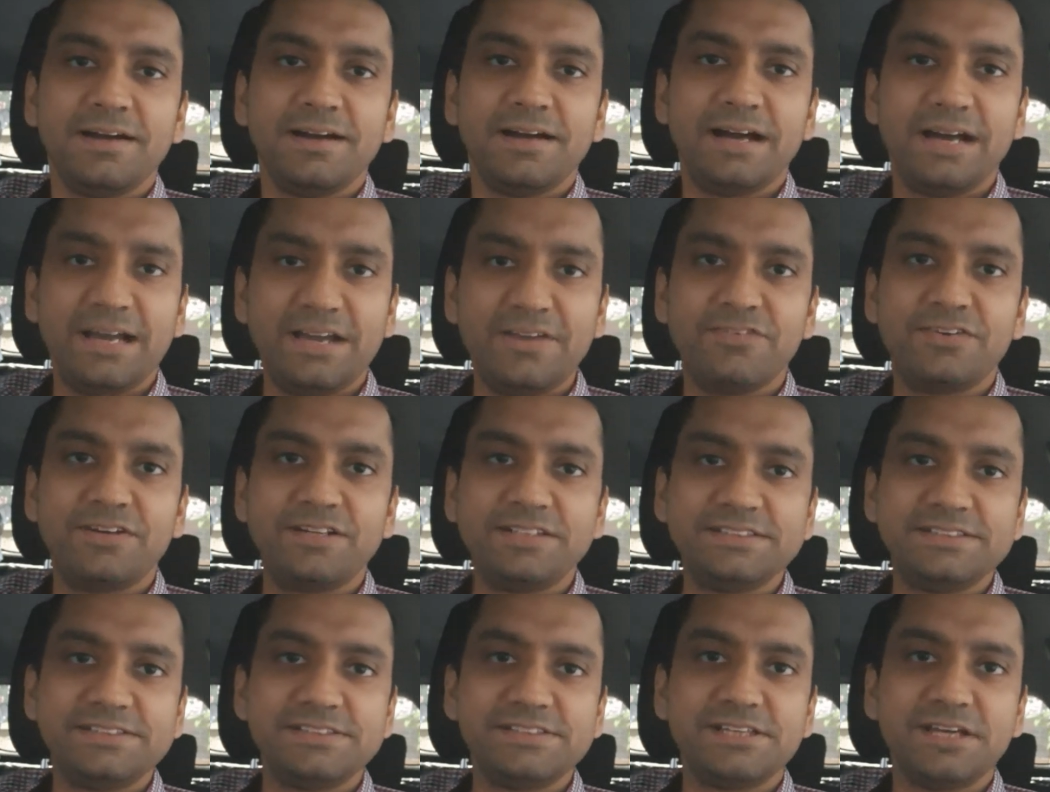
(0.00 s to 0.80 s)
Hi
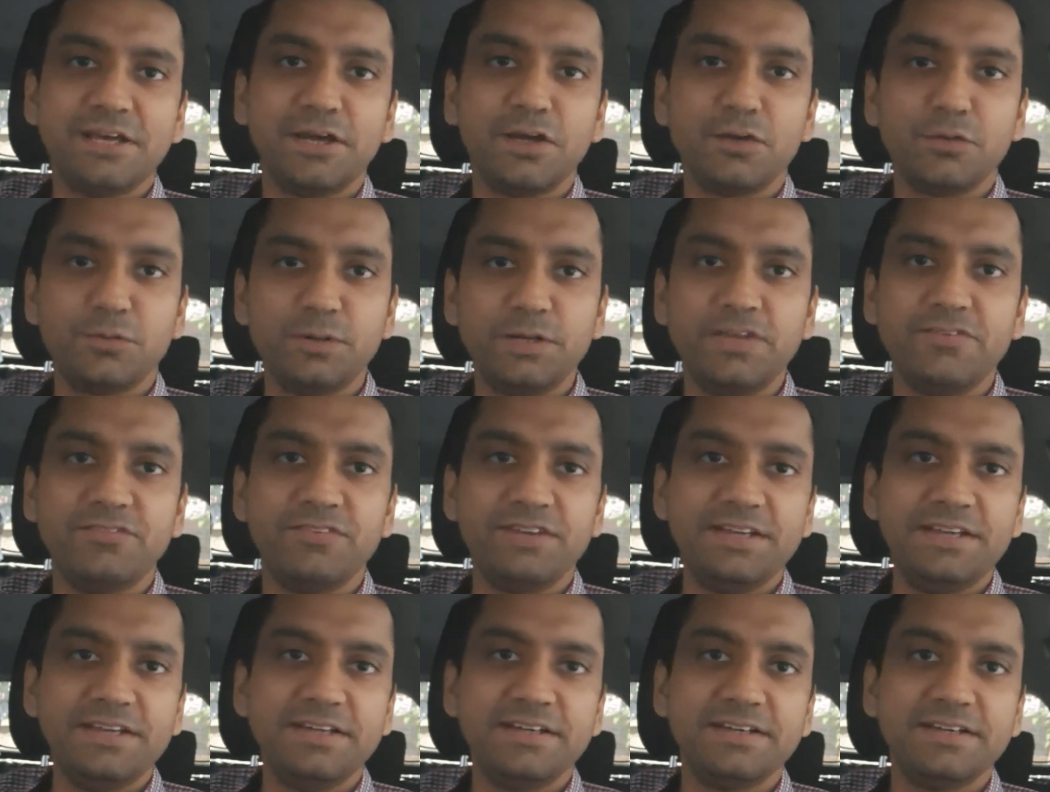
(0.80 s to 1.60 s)
friends, good
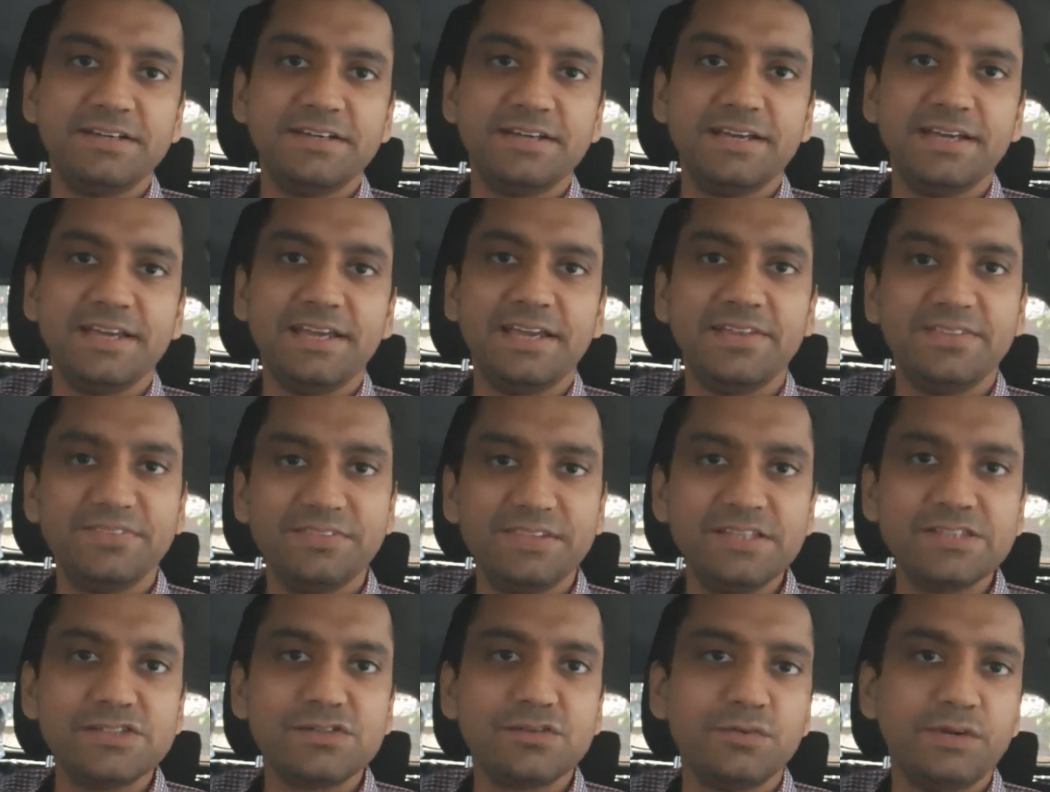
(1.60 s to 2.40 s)
evening. In
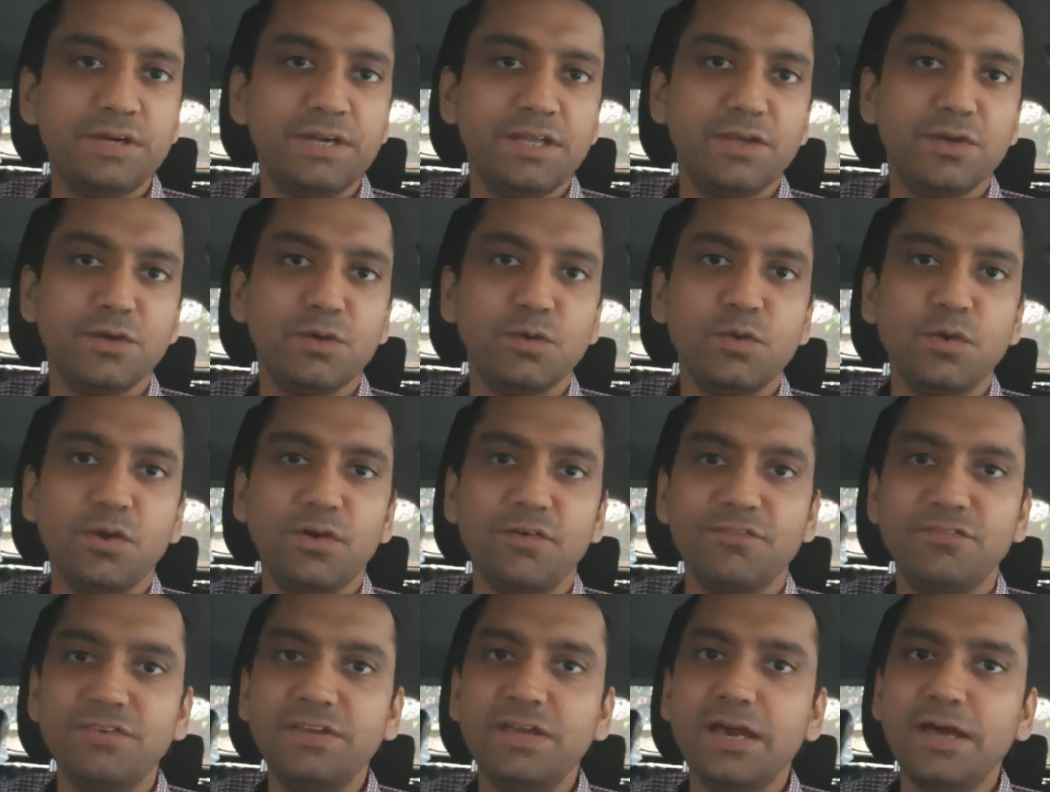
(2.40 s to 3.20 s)
this video,
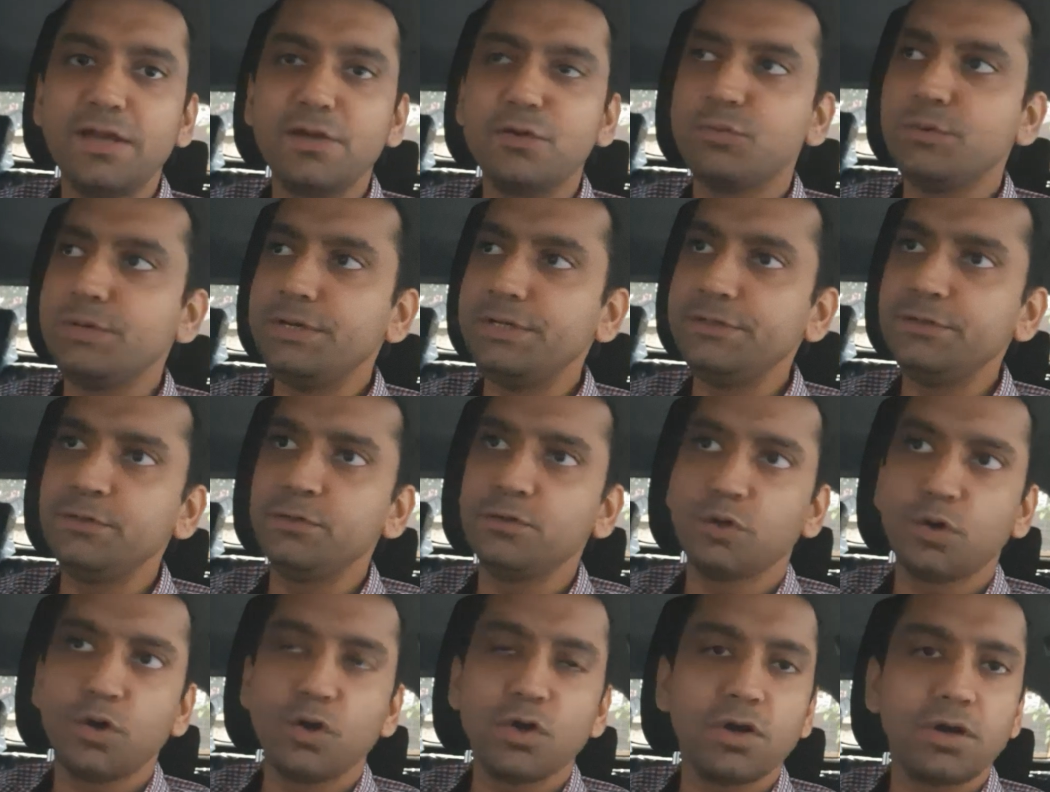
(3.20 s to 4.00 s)
we are going to
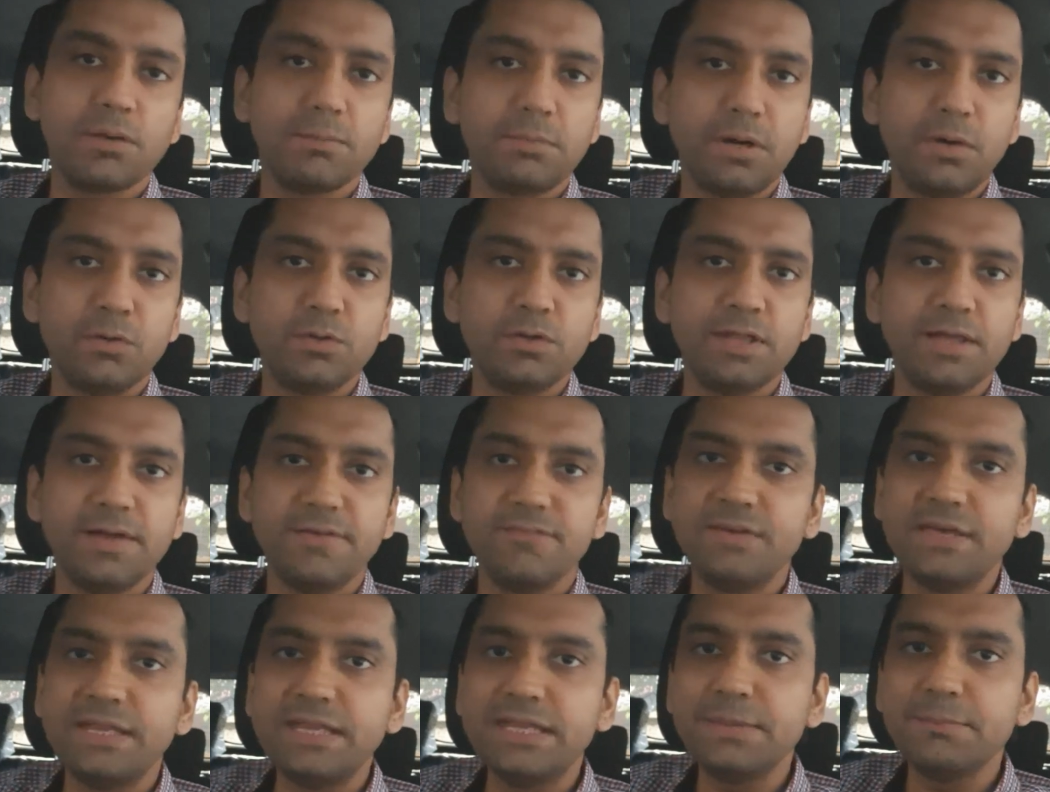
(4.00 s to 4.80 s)
talk about a
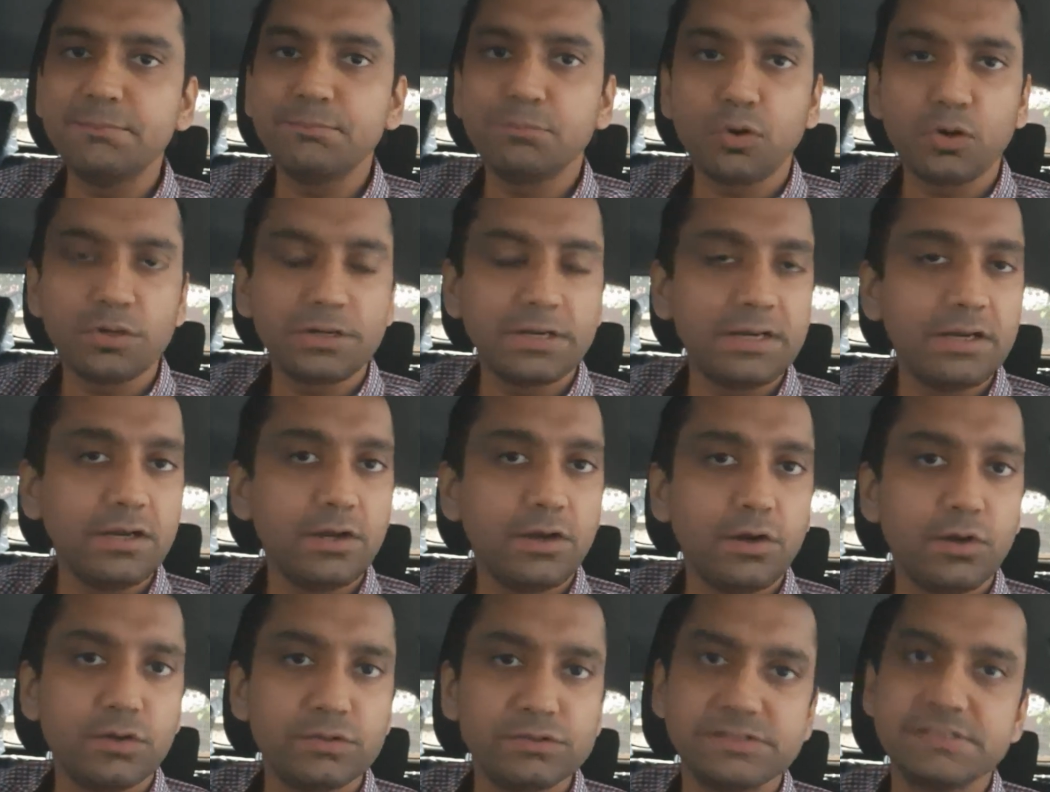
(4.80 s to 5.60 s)
very important
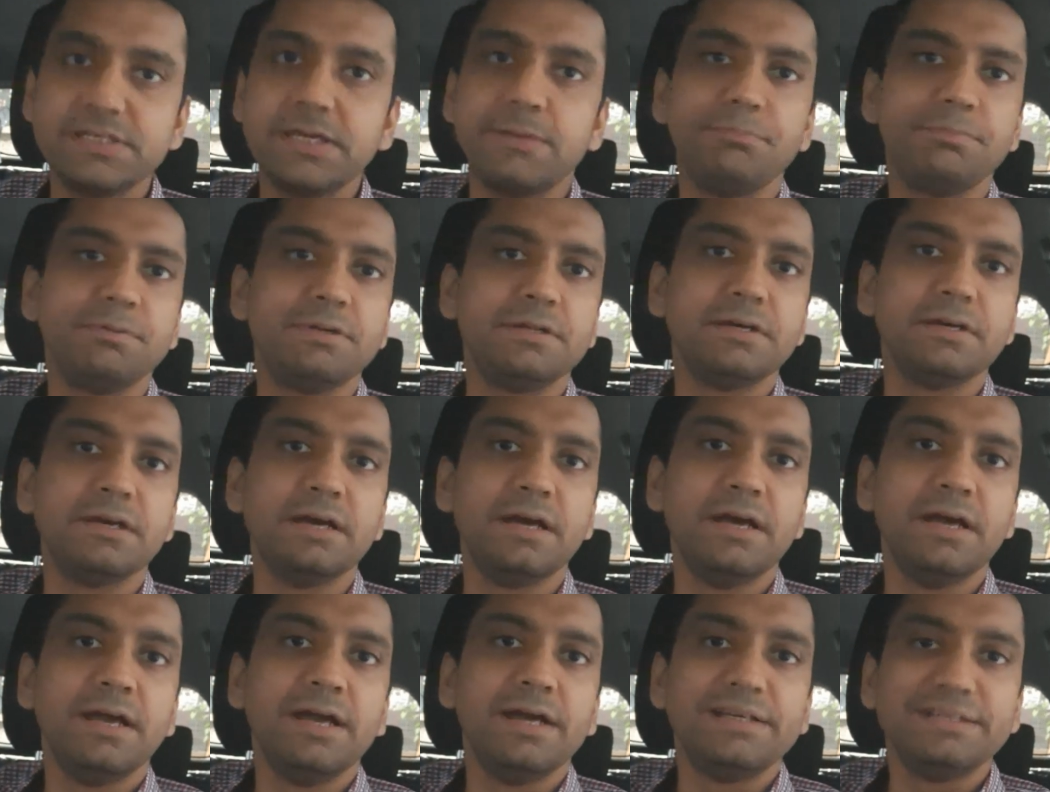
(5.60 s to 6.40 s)
concept
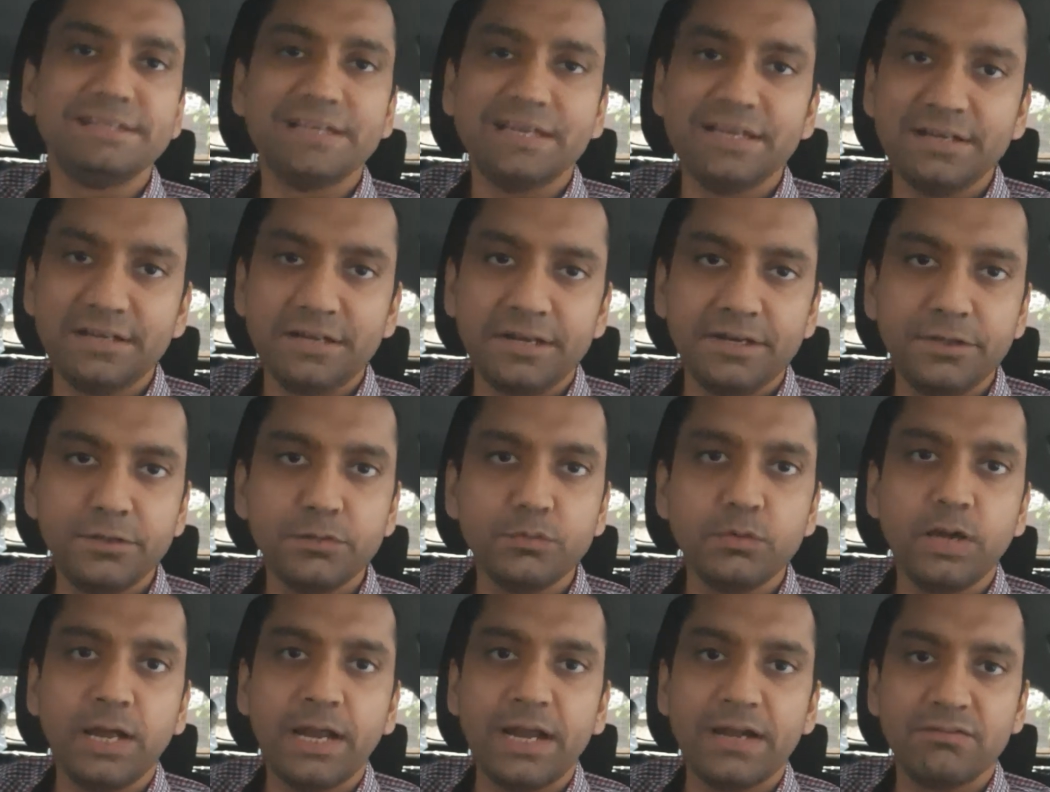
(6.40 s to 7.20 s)
related
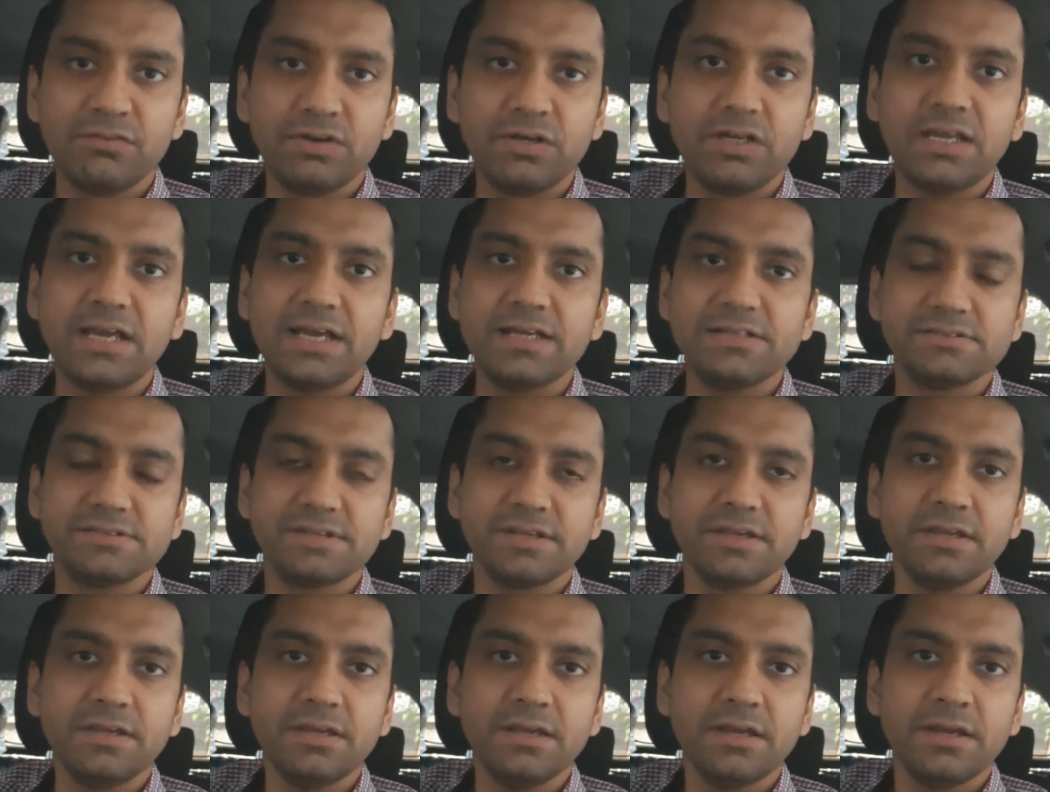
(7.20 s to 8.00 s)
to
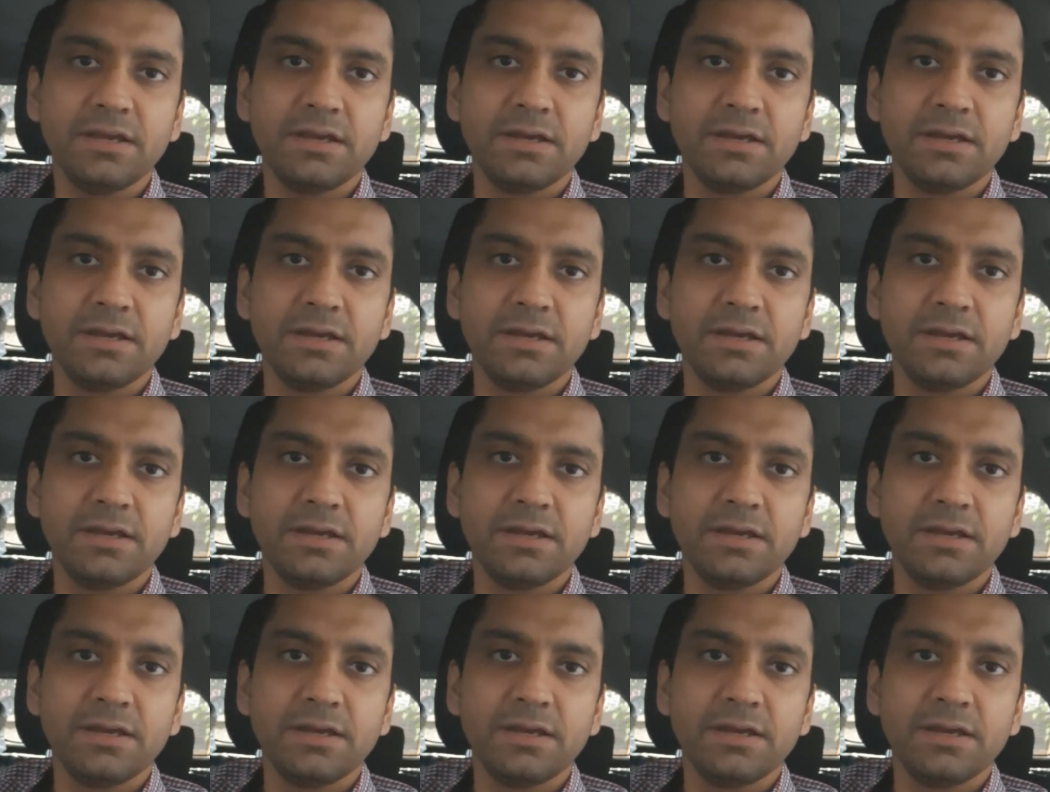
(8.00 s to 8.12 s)
advertising,